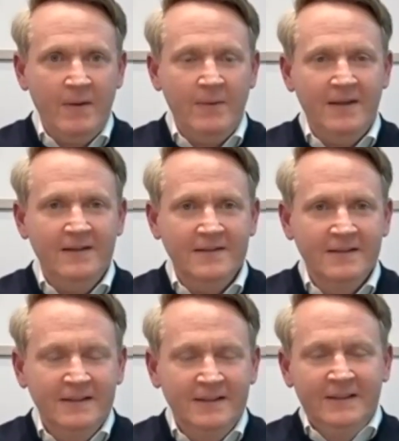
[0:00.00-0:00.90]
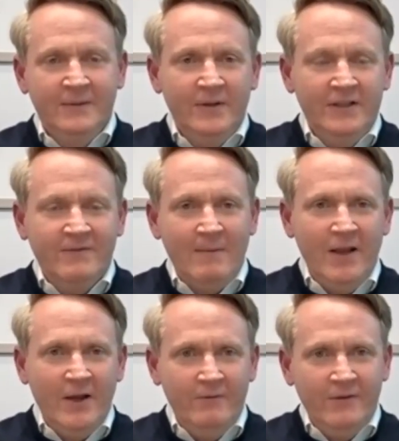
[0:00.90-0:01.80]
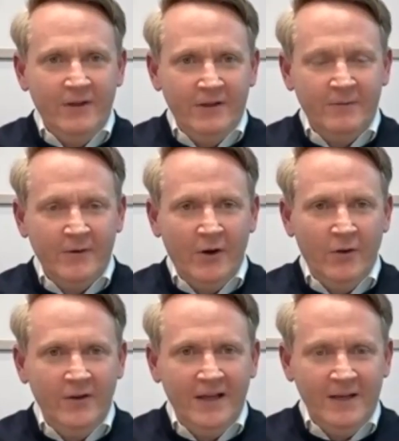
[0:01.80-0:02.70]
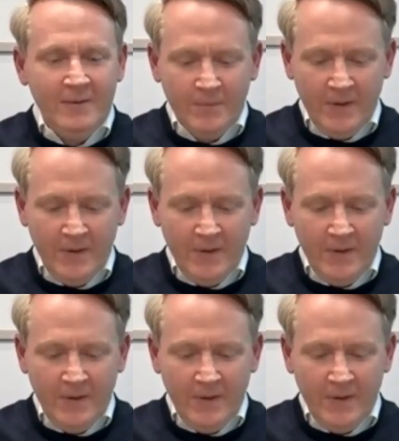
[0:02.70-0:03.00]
Maybe he's with his family over the holiday